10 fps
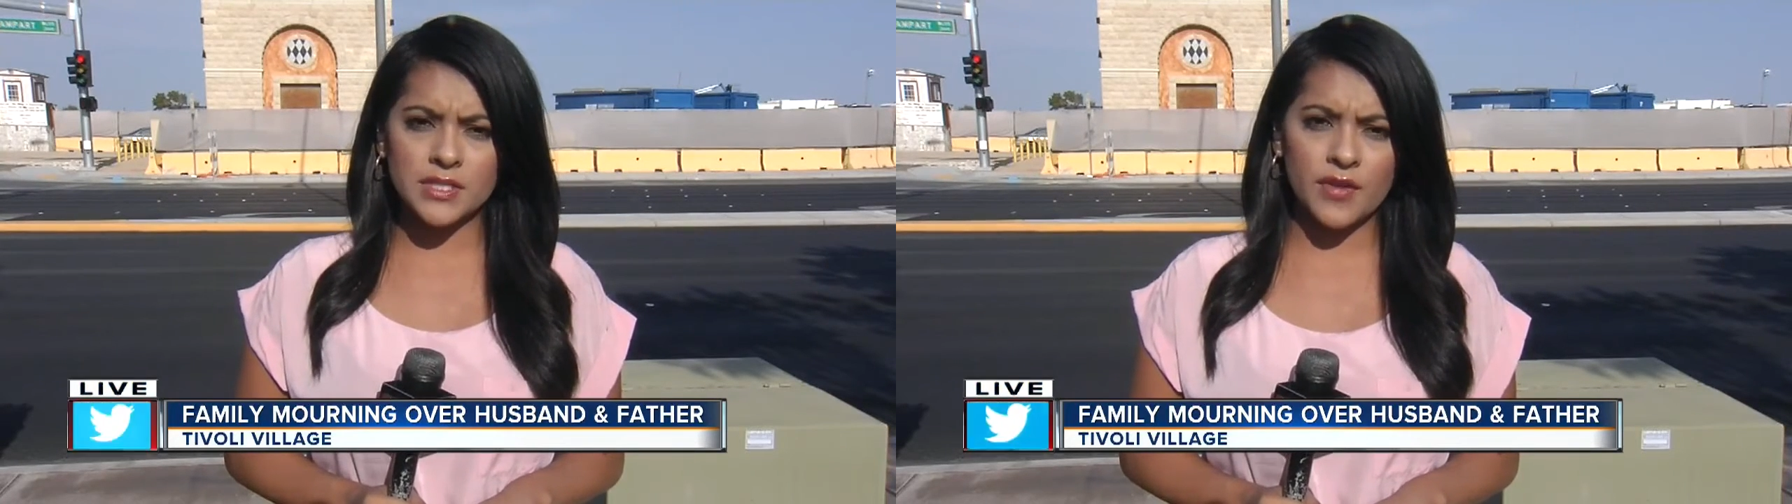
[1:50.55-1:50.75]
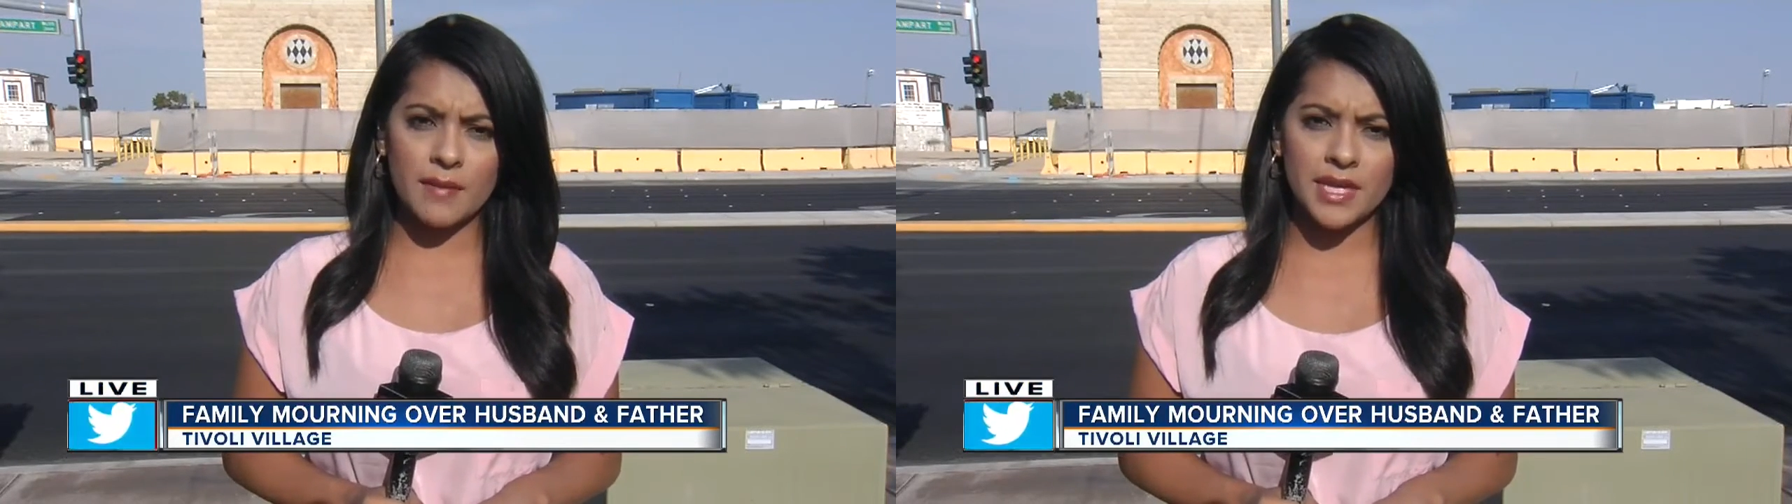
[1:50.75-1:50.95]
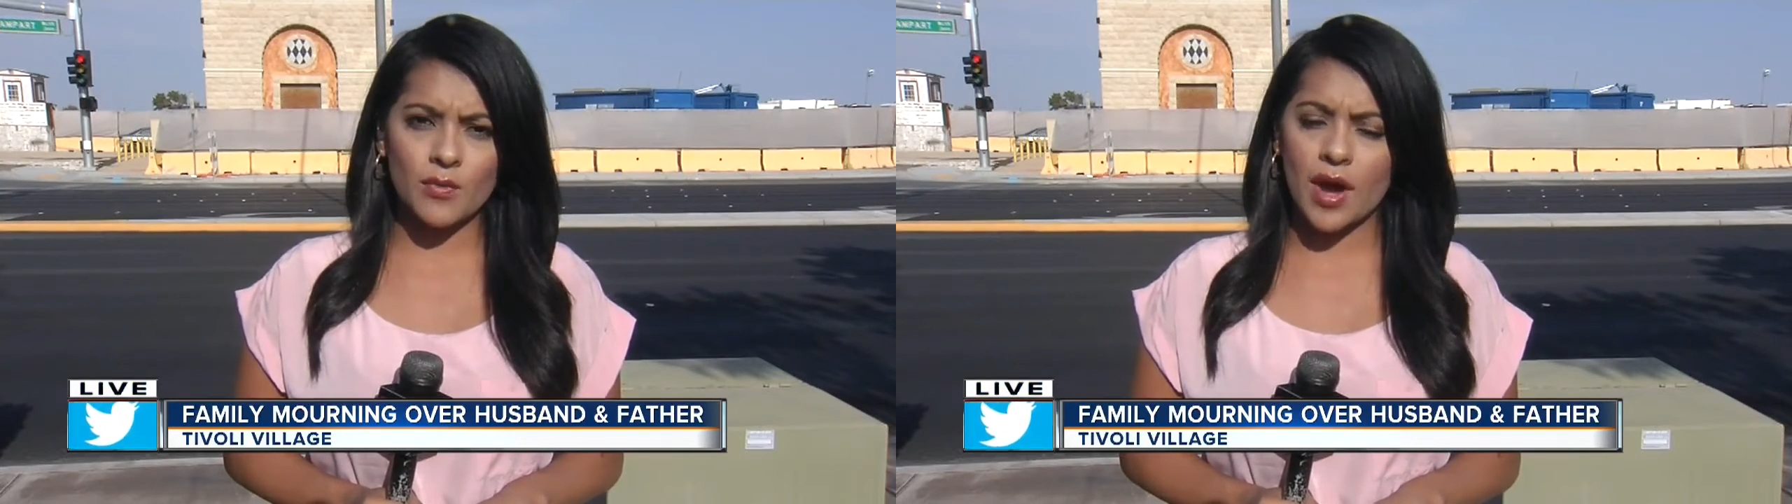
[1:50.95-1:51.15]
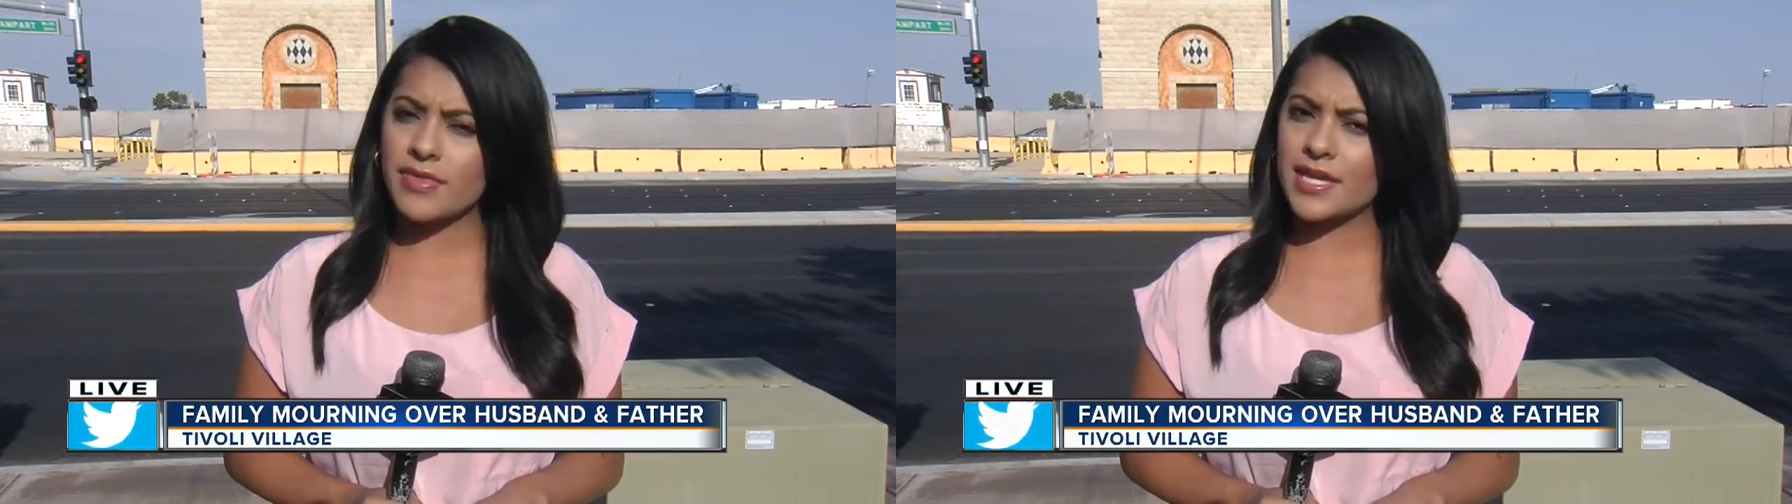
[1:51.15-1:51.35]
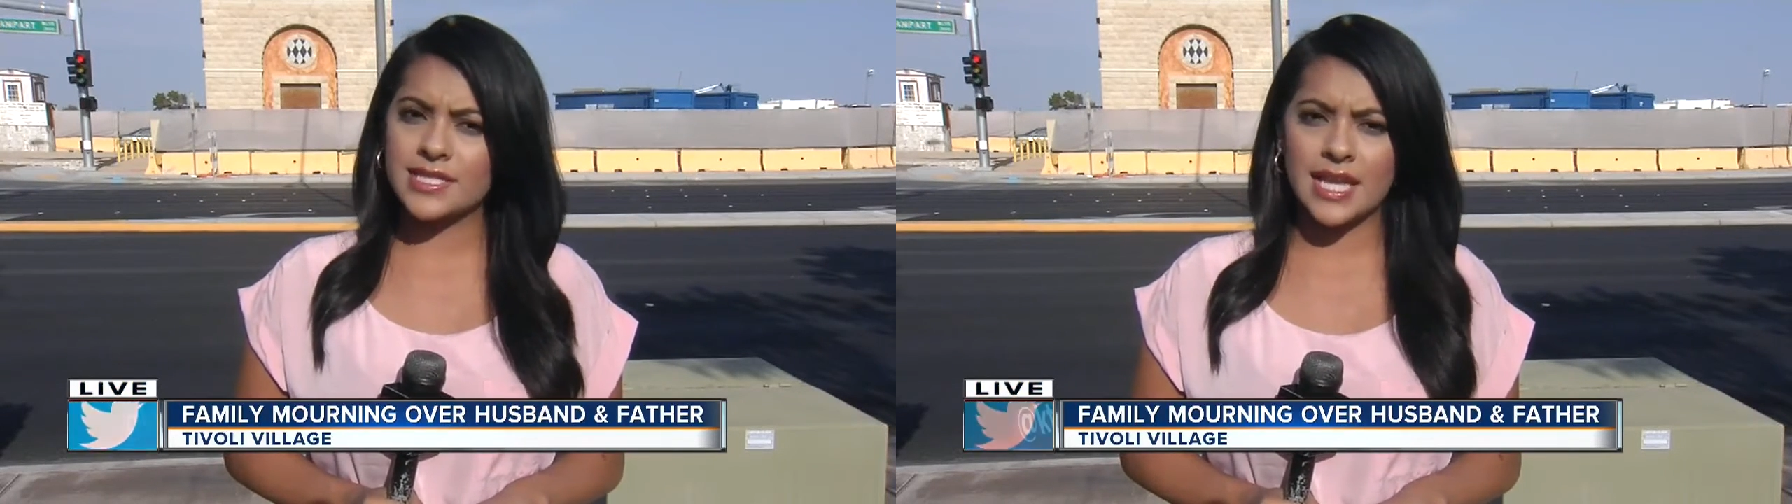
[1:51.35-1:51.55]
his family and
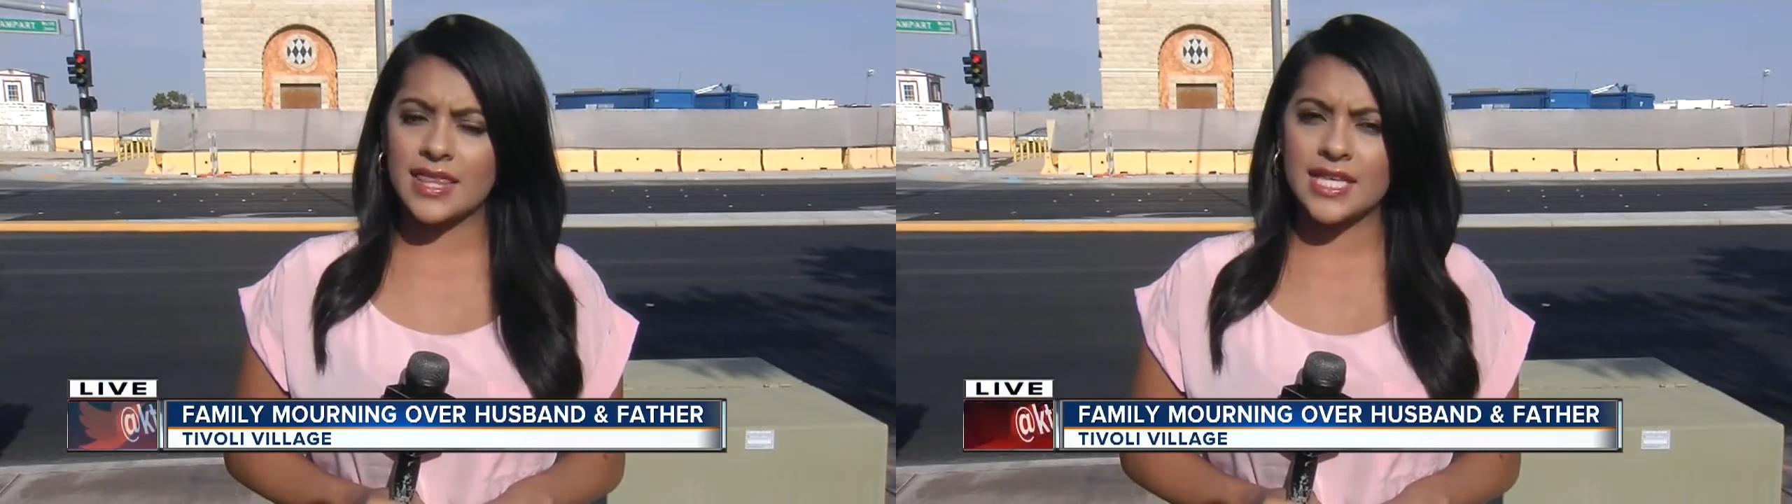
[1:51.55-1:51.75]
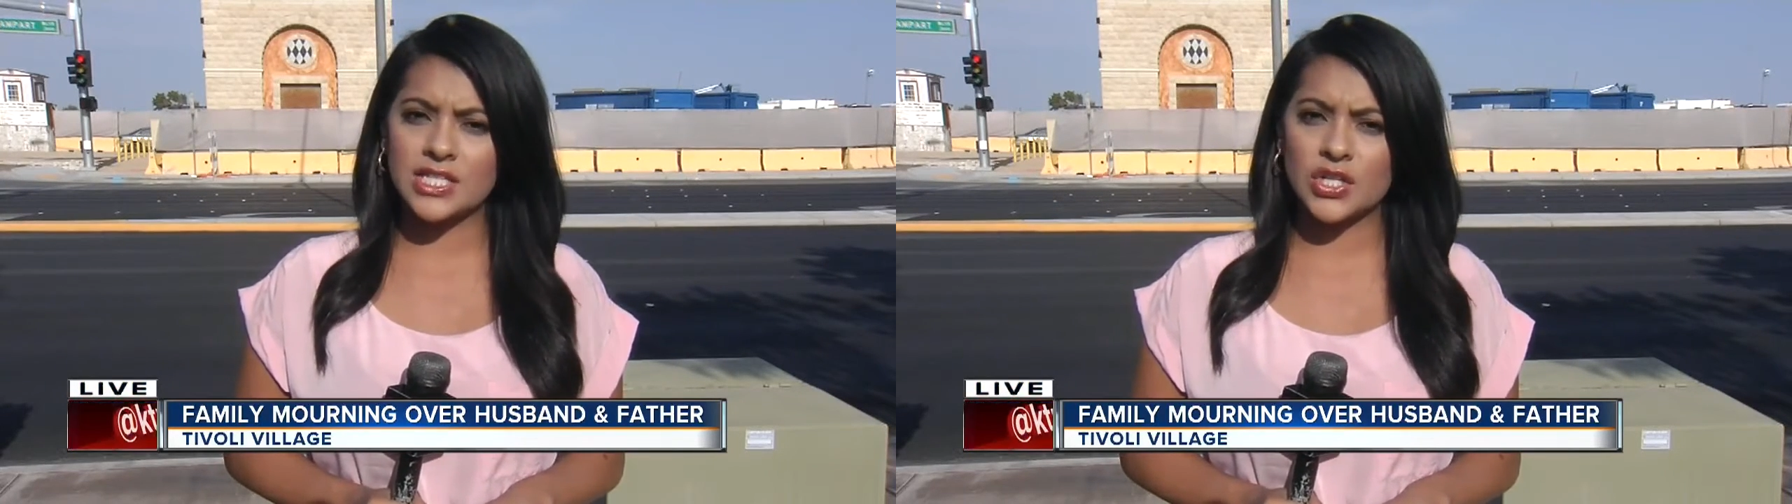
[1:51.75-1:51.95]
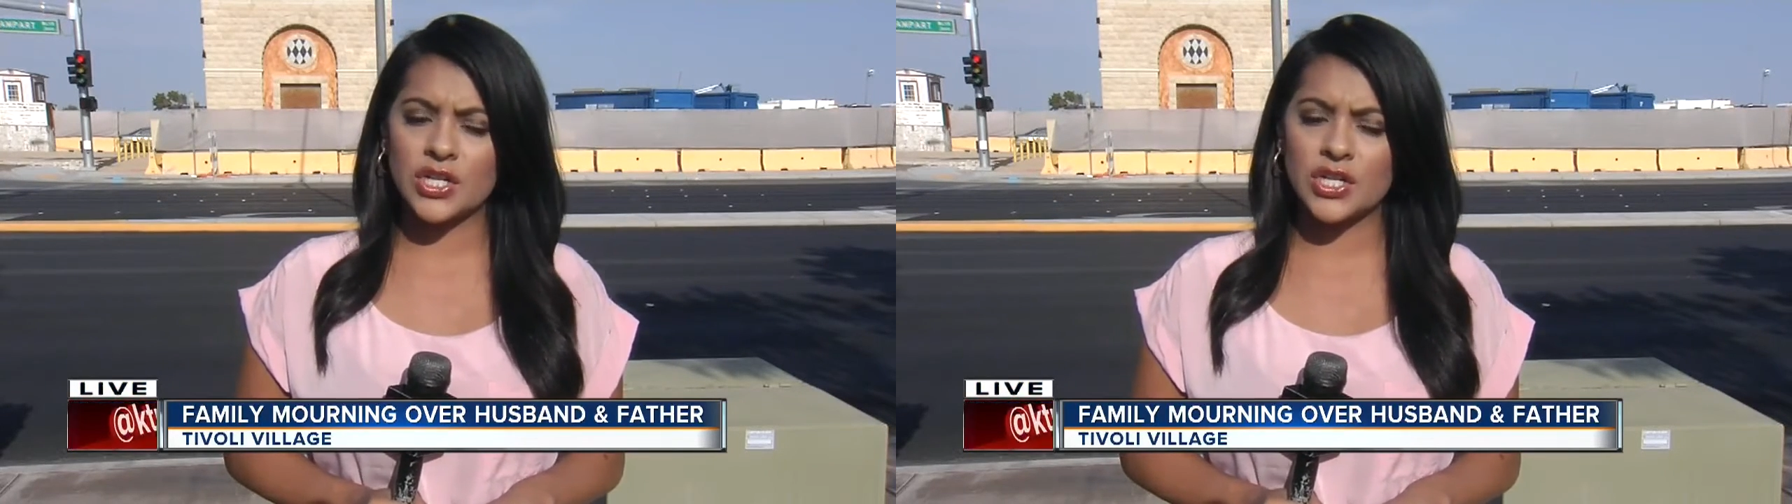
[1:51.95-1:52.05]
why they say this